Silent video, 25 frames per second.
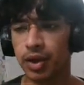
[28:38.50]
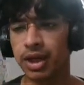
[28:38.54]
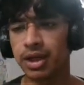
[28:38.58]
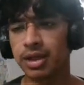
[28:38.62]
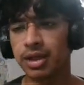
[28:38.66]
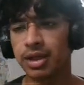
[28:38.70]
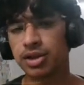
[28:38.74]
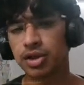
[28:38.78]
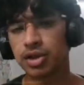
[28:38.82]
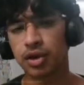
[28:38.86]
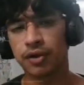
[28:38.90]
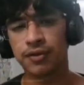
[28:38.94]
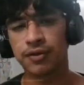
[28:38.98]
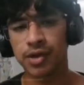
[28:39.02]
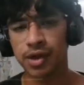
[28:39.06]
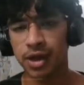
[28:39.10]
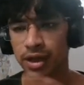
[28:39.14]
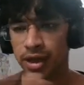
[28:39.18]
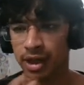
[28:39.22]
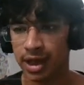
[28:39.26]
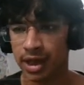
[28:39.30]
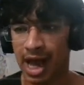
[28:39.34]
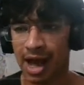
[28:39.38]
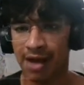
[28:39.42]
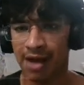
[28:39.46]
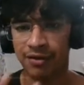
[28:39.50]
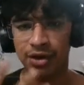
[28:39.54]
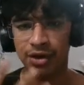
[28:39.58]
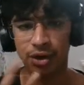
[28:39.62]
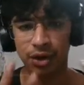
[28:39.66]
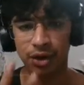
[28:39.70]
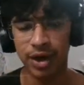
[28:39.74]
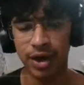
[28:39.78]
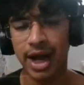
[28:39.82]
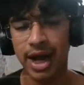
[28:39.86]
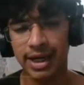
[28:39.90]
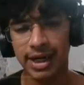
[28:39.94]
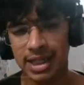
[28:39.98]
Okay, so if you
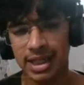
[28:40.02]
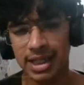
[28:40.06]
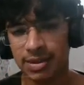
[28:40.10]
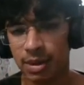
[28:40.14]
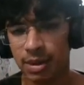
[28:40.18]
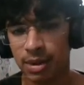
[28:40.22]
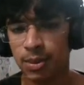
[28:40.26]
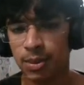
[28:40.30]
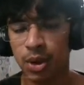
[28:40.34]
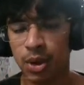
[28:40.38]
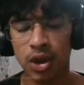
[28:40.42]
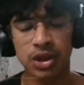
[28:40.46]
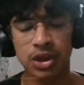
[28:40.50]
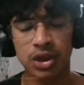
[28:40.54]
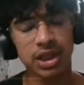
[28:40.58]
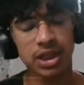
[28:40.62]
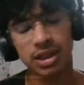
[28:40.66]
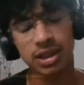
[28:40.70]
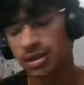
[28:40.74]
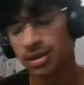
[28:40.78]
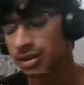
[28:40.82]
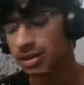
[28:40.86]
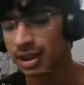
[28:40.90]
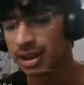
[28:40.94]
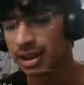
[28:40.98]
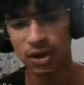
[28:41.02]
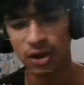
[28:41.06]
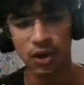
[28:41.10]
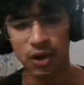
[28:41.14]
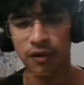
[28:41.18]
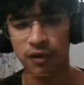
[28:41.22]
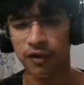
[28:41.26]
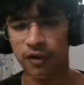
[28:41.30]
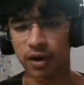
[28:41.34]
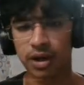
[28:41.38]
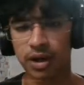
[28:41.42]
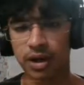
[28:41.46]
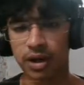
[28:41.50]
have good ideas about blockchain, then go
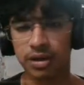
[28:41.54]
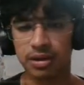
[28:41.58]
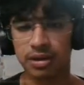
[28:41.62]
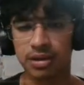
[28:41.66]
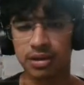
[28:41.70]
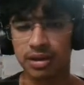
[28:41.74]
for it.